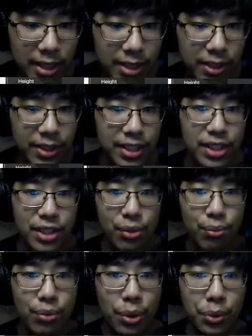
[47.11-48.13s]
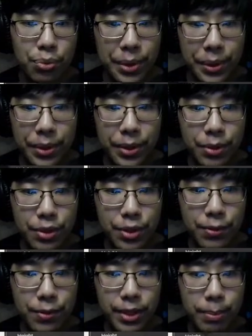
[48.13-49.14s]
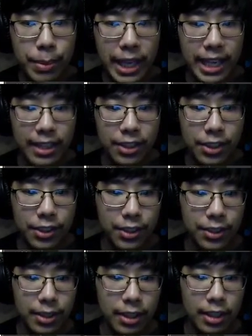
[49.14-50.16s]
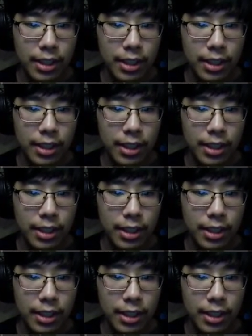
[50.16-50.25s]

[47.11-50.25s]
So this is a road we used for the Panther.